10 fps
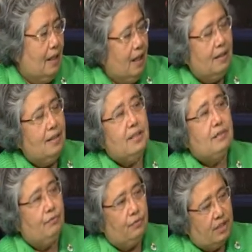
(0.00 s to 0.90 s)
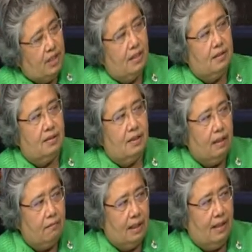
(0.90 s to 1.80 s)
And this will change
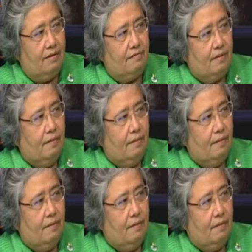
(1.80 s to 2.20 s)
our life.